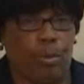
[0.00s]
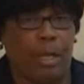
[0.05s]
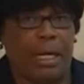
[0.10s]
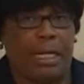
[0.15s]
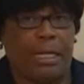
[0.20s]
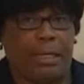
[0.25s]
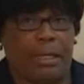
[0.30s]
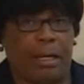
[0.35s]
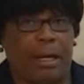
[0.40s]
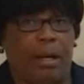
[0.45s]

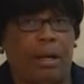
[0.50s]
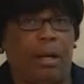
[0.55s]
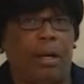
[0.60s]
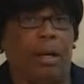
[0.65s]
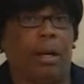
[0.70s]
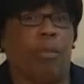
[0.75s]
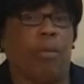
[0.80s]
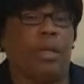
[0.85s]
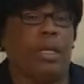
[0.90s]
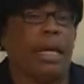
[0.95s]
with a
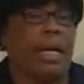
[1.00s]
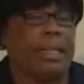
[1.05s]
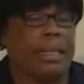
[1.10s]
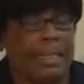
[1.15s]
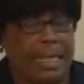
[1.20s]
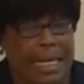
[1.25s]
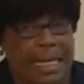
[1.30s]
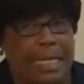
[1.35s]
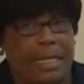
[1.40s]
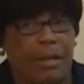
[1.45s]

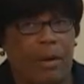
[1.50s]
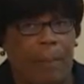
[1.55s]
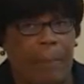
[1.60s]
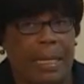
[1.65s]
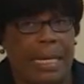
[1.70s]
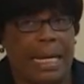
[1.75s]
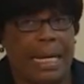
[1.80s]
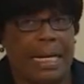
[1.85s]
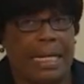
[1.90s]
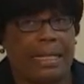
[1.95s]
denominator,
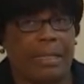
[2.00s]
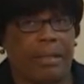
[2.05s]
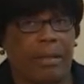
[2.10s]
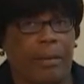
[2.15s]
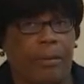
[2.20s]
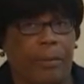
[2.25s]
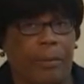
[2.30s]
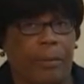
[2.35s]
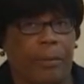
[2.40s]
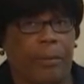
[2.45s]

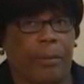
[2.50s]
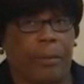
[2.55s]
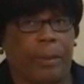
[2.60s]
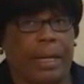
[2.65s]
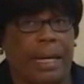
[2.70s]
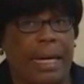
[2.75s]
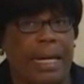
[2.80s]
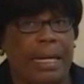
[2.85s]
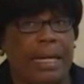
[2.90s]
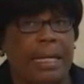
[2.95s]
okay?
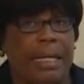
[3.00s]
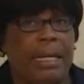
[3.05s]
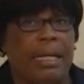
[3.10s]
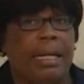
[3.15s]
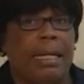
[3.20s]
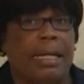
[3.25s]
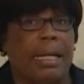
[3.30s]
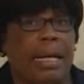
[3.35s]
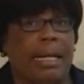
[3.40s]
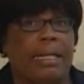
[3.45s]
That is how the
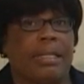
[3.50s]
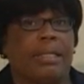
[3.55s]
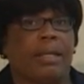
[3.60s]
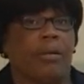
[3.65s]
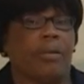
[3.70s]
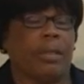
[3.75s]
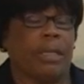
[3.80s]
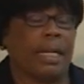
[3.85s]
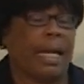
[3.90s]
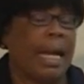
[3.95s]

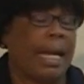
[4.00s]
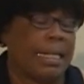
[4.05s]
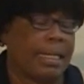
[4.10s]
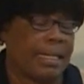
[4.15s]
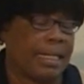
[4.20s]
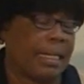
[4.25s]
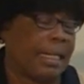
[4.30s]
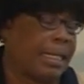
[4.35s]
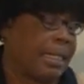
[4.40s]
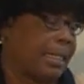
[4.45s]
cancelling
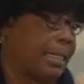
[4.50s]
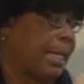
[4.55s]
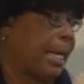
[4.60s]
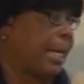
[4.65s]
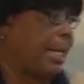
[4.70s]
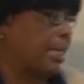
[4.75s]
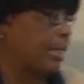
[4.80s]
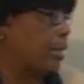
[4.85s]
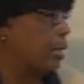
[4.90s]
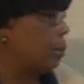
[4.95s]
takes
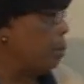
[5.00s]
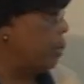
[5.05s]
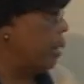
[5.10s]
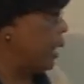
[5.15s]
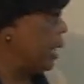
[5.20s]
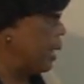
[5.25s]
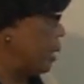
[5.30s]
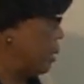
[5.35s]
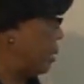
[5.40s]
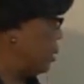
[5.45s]
place.
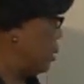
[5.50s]
So we